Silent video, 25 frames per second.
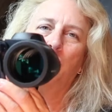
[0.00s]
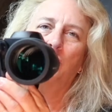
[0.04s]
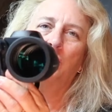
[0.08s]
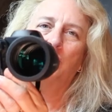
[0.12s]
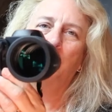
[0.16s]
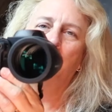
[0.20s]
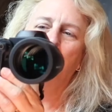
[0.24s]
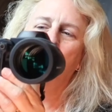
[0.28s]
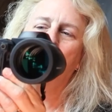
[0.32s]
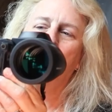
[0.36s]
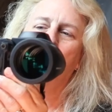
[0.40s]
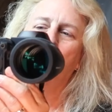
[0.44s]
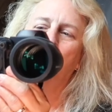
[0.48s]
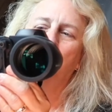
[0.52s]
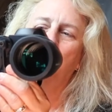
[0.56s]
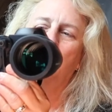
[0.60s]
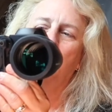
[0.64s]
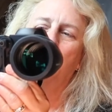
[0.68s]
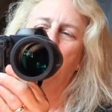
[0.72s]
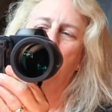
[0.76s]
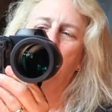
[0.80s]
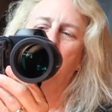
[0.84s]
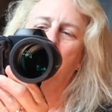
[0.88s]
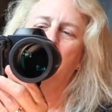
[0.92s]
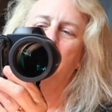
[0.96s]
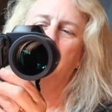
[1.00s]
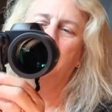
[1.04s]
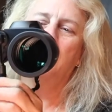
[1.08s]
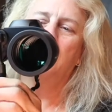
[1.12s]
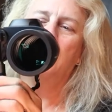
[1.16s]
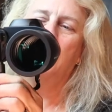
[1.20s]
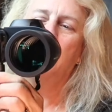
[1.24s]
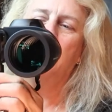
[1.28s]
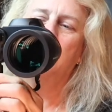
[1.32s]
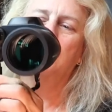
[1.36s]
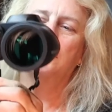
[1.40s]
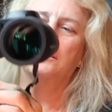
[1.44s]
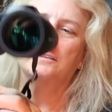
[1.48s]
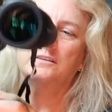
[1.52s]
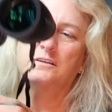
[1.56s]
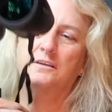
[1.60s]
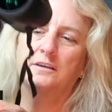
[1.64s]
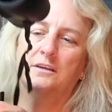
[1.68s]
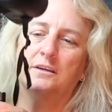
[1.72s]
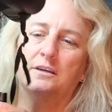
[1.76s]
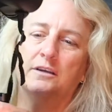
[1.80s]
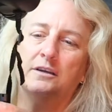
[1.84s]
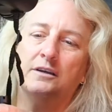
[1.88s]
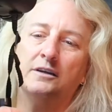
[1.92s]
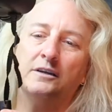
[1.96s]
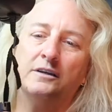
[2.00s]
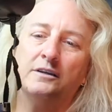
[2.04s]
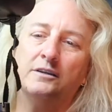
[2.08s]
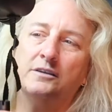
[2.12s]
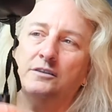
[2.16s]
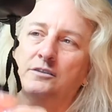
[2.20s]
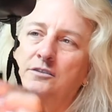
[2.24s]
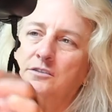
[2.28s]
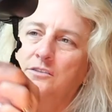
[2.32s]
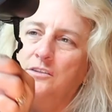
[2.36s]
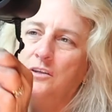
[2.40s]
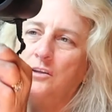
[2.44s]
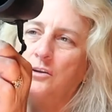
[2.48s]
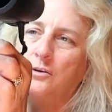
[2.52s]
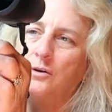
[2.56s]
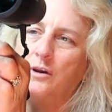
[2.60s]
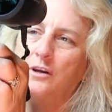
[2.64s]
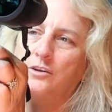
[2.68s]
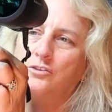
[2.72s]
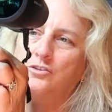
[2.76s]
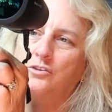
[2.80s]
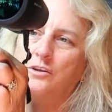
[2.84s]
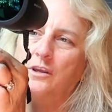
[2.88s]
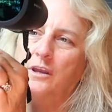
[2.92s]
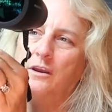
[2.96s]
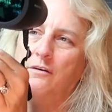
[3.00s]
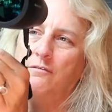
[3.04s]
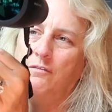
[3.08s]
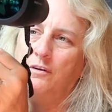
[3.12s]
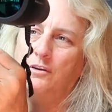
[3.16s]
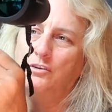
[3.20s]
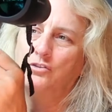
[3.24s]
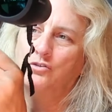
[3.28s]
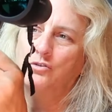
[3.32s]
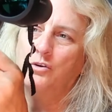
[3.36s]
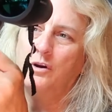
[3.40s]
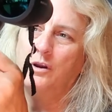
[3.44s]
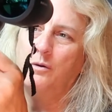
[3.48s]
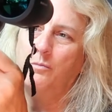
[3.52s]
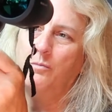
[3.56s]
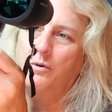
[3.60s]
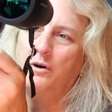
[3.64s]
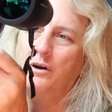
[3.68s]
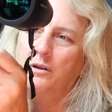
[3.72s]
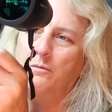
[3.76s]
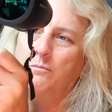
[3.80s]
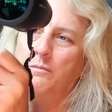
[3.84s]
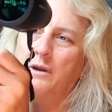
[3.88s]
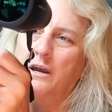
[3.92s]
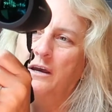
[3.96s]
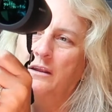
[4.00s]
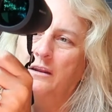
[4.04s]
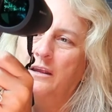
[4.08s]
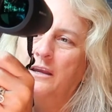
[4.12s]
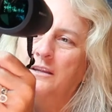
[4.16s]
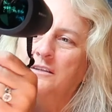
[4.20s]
it onto your tripod like that. So you actually have a tripod mount.